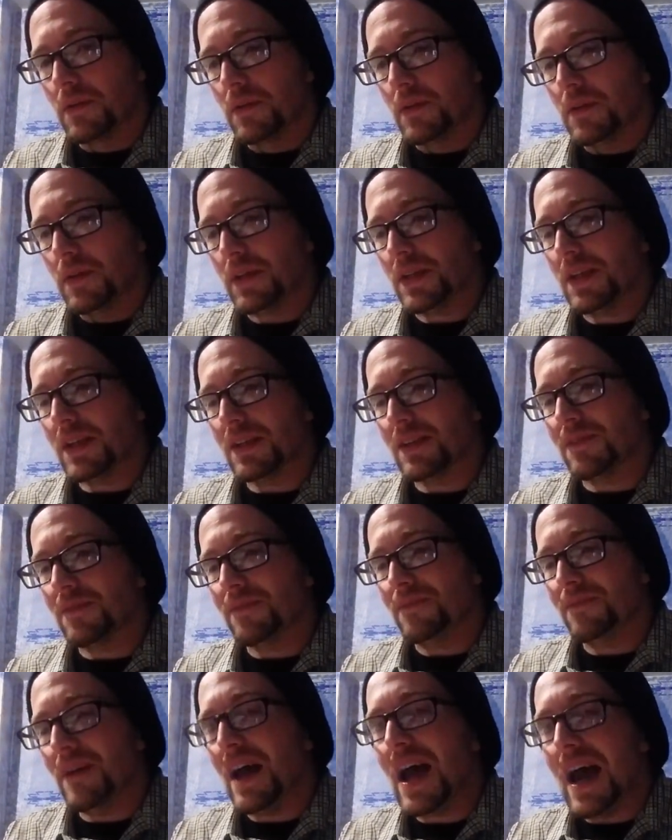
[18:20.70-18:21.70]
This is
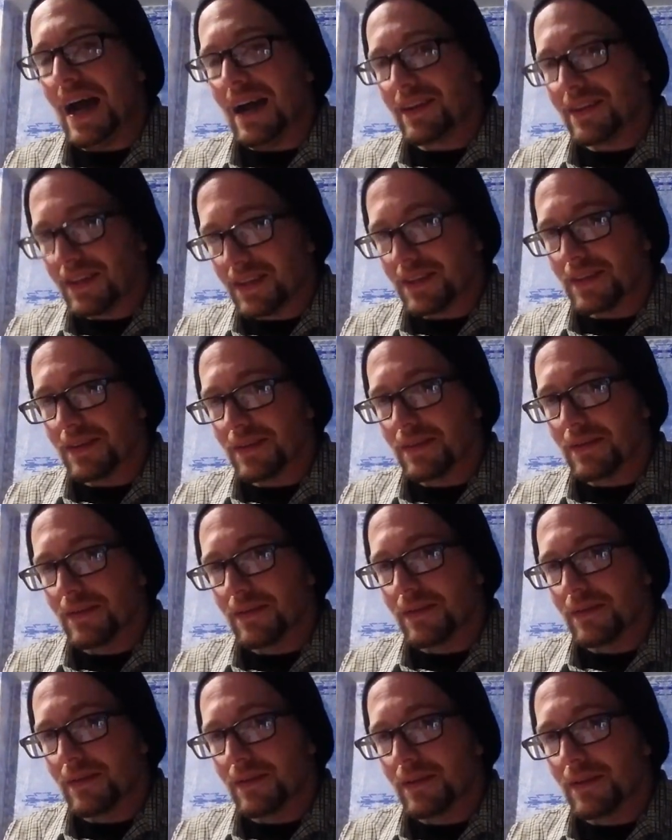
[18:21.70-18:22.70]
facts.
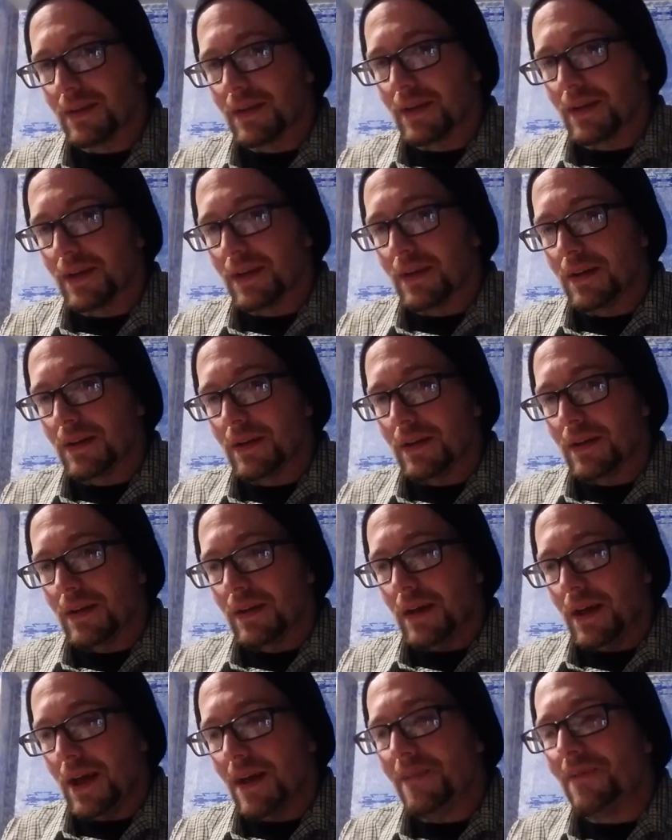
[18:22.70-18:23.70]

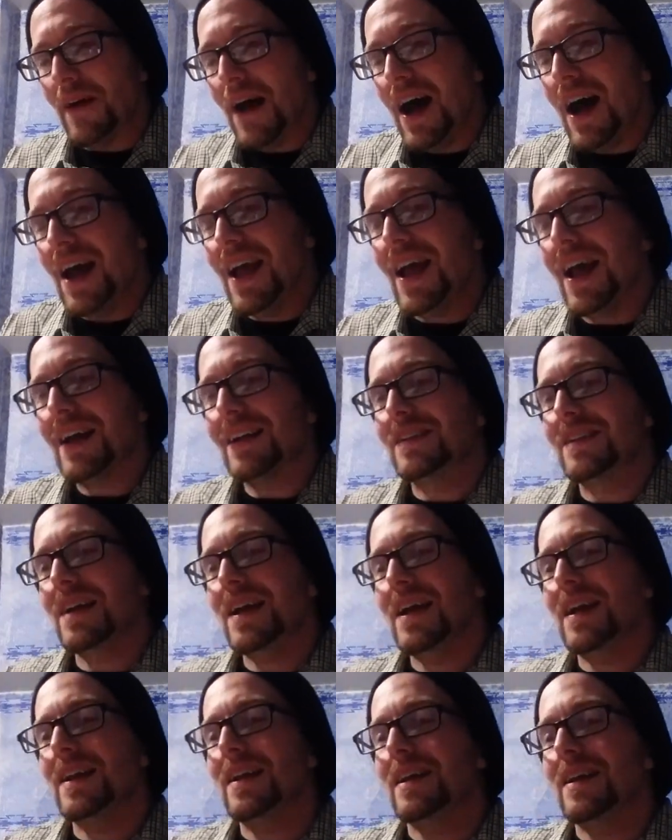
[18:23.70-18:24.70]
If I had
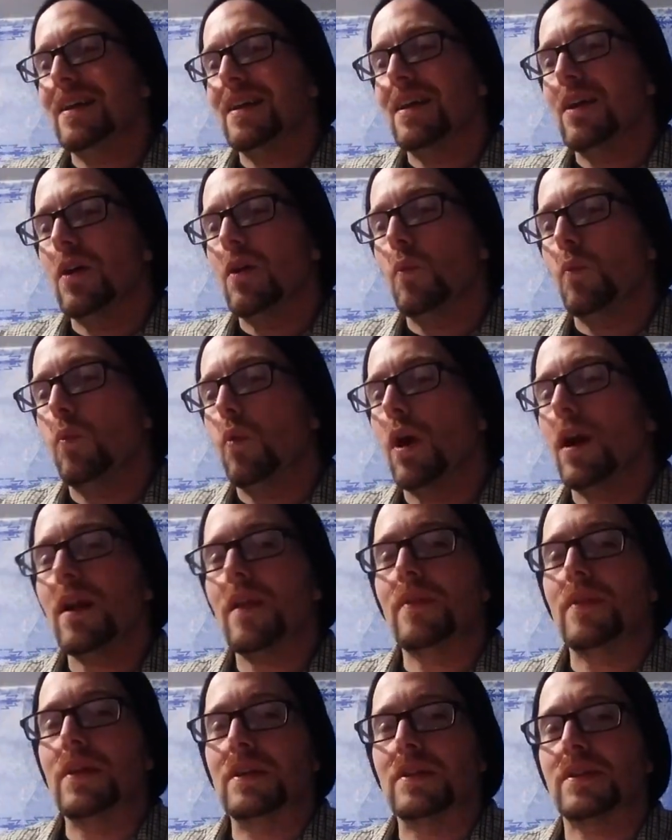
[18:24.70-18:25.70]
did one
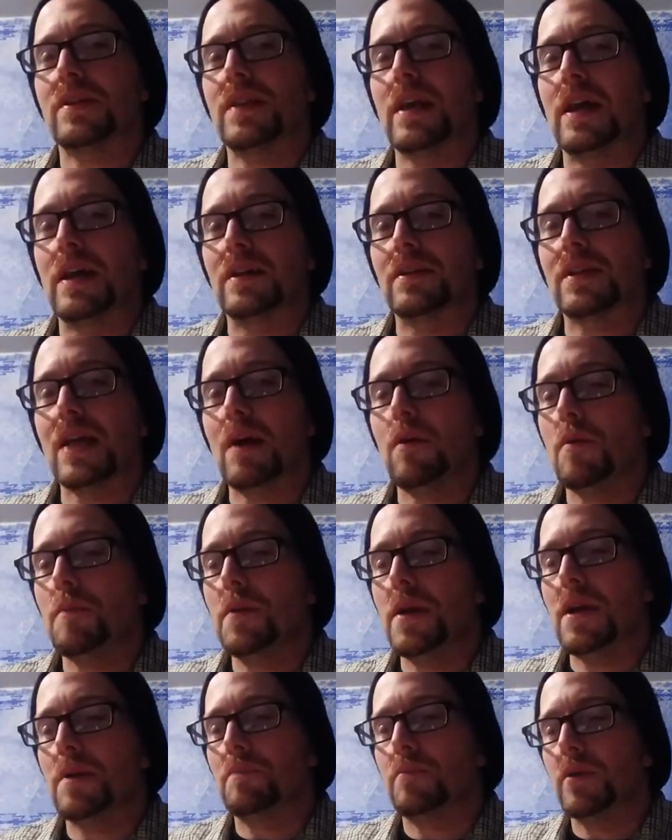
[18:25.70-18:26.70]
of these things, I would
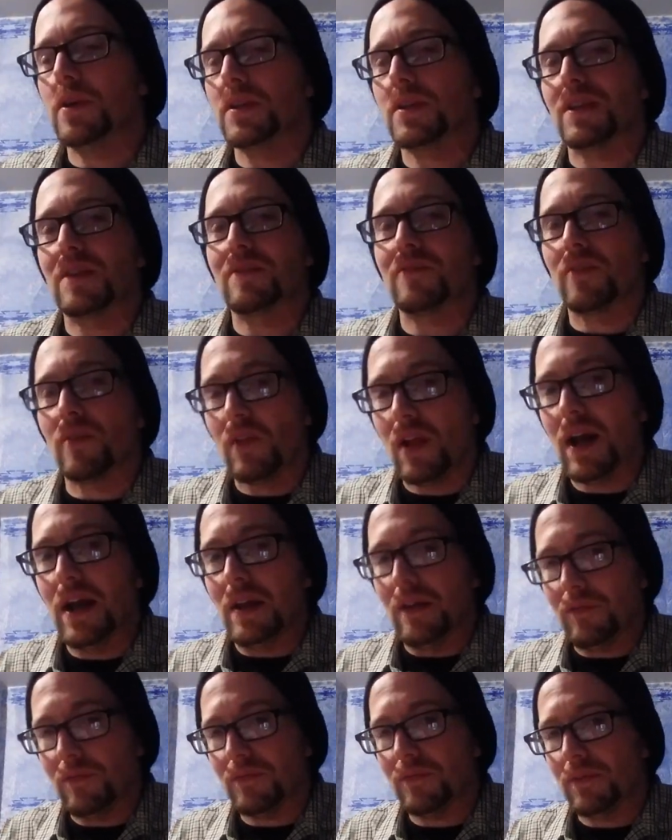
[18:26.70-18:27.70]
be in prison for
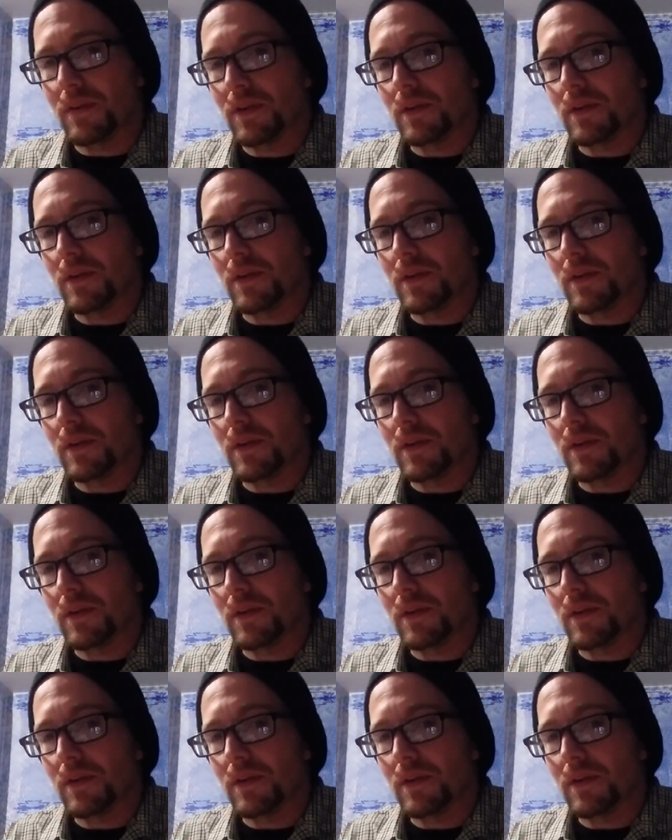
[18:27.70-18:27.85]
life.